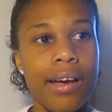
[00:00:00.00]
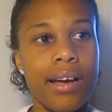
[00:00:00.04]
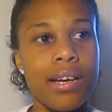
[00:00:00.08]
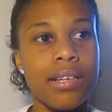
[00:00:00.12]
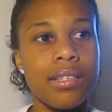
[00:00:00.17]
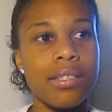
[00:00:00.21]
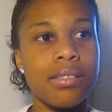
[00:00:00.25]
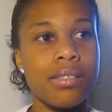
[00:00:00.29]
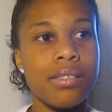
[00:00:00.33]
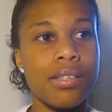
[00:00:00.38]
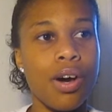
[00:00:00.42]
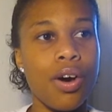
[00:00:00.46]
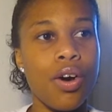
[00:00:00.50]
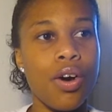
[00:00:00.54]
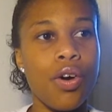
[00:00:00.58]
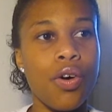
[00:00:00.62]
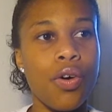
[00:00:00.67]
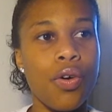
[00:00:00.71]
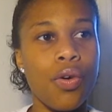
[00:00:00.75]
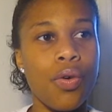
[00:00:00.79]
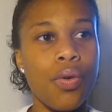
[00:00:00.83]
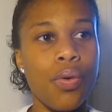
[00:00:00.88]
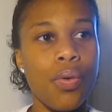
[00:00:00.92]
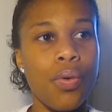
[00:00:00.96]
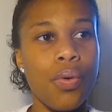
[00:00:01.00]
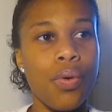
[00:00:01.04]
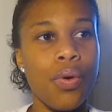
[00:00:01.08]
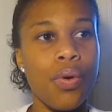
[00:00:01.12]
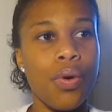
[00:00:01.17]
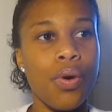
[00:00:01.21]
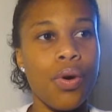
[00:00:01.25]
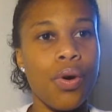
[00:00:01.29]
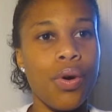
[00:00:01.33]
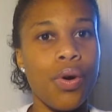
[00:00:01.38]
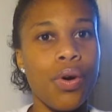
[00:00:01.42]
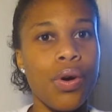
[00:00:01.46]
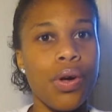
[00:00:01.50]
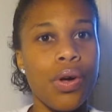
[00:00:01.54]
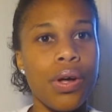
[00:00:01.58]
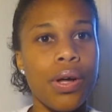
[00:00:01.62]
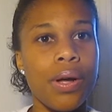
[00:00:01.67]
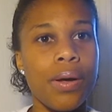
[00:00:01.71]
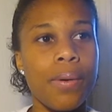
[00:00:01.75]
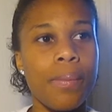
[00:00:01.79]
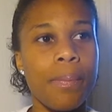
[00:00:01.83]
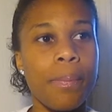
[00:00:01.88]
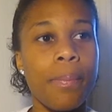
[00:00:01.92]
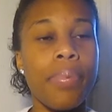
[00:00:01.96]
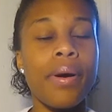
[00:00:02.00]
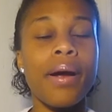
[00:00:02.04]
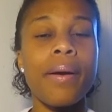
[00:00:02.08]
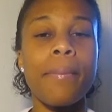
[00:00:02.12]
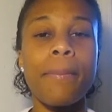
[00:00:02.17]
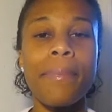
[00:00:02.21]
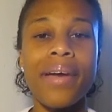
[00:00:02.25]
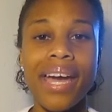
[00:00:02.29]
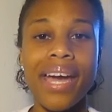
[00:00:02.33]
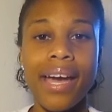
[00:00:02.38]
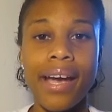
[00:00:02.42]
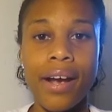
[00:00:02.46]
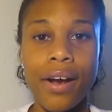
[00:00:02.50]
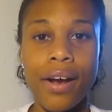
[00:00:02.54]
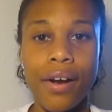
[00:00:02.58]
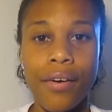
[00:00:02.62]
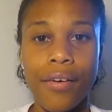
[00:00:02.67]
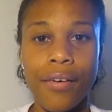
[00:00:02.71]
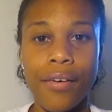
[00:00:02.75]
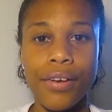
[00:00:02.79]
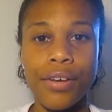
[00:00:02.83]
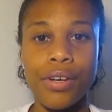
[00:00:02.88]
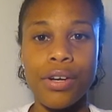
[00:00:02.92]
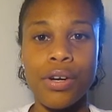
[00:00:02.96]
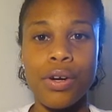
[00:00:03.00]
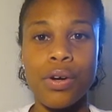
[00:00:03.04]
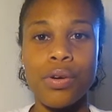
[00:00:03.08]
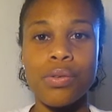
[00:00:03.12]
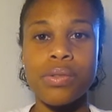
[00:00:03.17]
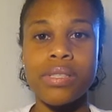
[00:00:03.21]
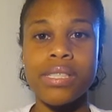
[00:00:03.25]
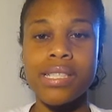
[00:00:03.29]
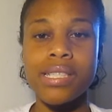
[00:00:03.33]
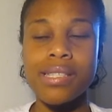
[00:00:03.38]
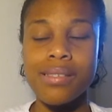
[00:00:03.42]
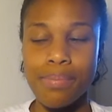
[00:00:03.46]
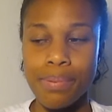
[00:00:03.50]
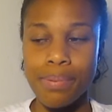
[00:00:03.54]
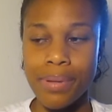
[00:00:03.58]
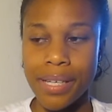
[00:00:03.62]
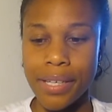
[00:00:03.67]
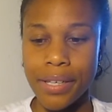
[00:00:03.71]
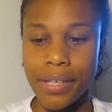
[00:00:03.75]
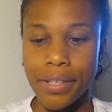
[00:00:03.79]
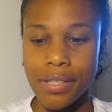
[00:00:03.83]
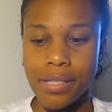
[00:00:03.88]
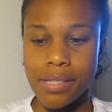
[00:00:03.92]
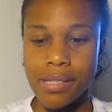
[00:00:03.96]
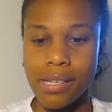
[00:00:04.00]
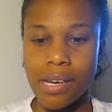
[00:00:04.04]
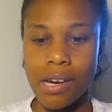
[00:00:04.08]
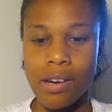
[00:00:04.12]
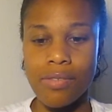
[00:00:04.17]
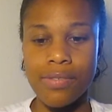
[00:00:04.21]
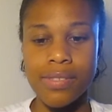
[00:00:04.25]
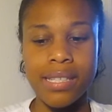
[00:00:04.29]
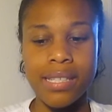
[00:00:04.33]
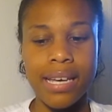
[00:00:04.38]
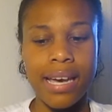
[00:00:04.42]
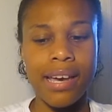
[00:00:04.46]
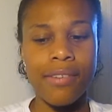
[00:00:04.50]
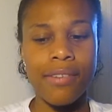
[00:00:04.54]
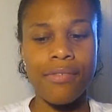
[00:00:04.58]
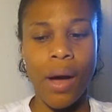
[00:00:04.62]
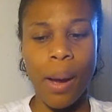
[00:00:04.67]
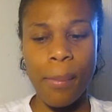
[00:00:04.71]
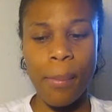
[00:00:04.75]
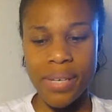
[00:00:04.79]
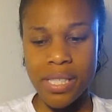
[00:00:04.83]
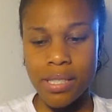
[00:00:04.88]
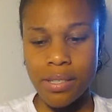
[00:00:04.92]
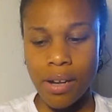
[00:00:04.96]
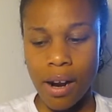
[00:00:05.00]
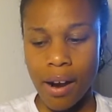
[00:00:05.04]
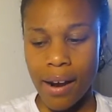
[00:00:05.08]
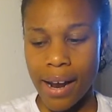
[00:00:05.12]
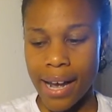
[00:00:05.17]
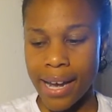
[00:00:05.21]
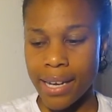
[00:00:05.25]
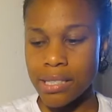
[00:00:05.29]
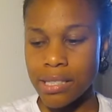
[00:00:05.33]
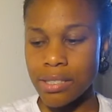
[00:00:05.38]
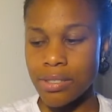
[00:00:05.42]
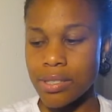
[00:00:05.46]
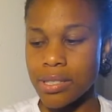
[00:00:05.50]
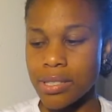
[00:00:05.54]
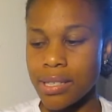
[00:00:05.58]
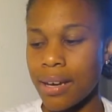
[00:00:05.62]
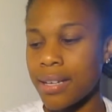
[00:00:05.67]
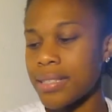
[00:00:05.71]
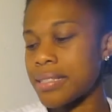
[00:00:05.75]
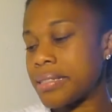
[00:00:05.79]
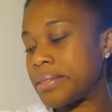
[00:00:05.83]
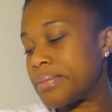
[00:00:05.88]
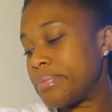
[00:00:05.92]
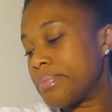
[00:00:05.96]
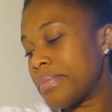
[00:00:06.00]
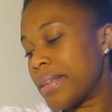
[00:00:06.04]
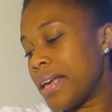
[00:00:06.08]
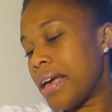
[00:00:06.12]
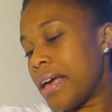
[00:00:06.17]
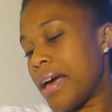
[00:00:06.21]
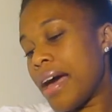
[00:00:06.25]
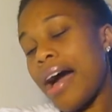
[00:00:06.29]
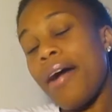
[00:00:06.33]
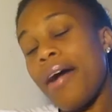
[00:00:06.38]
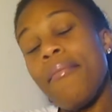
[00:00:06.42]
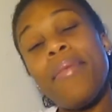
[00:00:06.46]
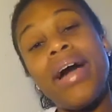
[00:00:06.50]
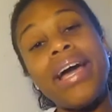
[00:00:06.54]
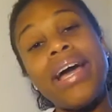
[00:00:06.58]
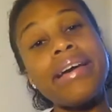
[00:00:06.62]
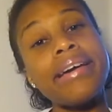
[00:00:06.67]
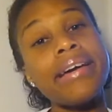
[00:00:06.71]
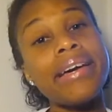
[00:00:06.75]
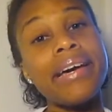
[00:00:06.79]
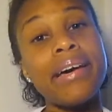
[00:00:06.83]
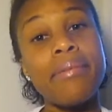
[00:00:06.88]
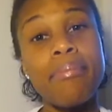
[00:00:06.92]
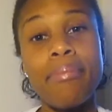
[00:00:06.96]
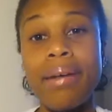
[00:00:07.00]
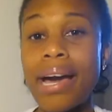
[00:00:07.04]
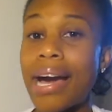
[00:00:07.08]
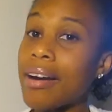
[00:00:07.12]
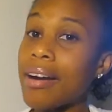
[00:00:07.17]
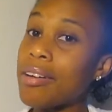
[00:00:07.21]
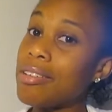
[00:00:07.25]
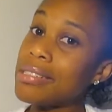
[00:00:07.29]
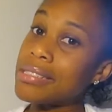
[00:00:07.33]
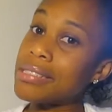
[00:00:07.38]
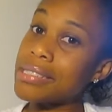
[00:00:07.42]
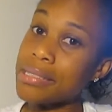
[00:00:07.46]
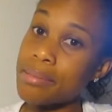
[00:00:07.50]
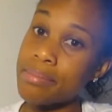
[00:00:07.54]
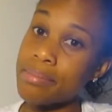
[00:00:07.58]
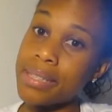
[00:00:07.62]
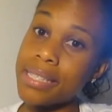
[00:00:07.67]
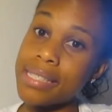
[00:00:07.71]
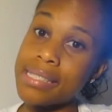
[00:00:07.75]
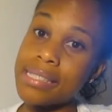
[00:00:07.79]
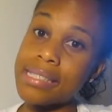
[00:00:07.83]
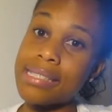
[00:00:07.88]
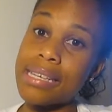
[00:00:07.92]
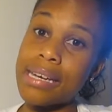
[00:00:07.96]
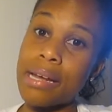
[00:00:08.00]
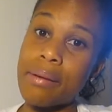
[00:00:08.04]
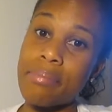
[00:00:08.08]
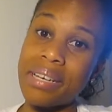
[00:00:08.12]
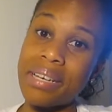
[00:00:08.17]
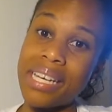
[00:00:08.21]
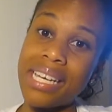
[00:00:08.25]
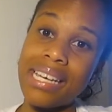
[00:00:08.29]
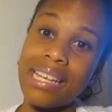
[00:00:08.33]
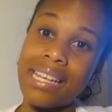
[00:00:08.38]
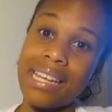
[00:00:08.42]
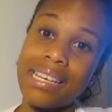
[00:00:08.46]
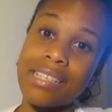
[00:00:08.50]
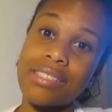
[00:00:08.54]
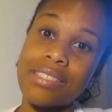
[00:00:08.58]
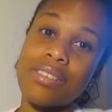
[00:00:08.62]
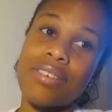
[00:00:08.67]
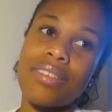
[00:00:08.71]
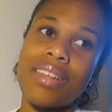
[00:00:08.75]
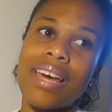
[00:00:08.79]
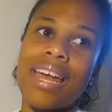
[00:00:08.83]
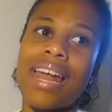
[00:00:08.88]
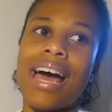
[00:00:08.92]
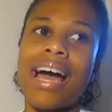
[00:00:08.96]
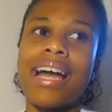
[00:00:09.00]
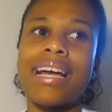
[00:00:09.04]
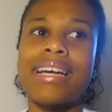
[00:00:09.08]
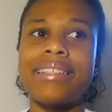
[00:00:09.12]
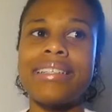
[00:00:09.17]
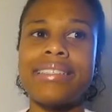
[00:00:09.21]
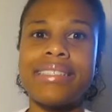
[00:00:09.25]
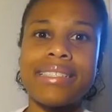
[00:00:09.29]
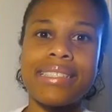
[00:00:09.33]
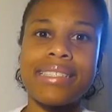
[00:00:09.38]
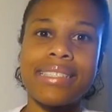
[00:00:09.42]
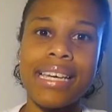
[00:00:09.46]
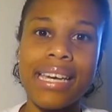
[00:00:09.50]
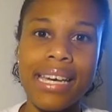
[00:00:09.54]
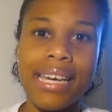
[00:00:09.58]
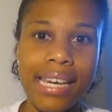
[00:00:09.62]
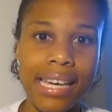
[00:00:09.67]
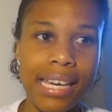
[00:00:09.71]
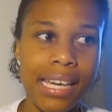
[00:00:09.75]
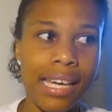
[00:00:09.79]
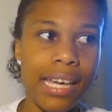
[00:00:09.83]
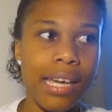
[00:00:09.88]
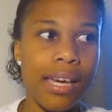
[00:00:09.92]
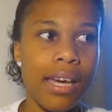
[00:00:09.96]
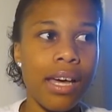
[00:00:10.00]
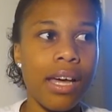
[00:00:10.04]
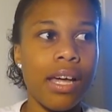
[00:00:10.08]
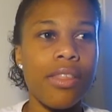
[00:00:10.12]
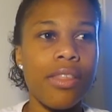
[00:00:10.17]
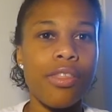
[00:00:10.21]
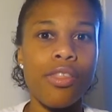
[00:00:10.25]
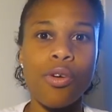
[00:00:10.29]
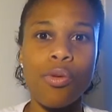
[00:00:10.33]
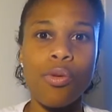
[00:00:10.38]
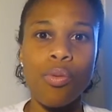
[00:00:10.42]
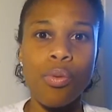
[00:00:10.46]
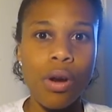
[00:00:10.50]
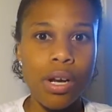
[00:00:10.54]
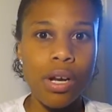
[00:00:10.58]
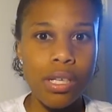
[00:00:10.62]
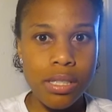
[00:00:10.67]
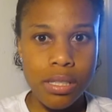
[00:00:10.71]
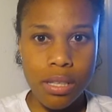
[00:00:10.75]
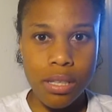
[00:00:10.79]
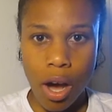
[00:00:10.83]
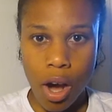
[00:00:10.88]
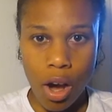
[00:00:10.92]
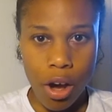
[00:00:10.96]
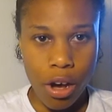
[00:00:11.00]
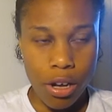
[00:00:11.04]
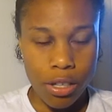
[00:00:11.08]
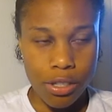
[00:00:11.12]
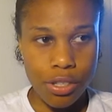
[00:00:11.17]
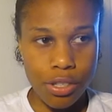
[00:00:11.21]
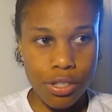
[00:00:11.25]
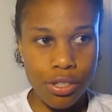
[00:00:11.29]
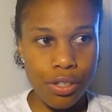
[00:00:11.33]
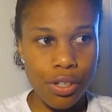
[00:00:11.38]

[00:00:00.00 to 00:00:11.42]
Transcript: So prepare, you know, discipline yourself. Say, if I'm gonna start exercising, I might cut back on some things that I'm eating so that I can see the results.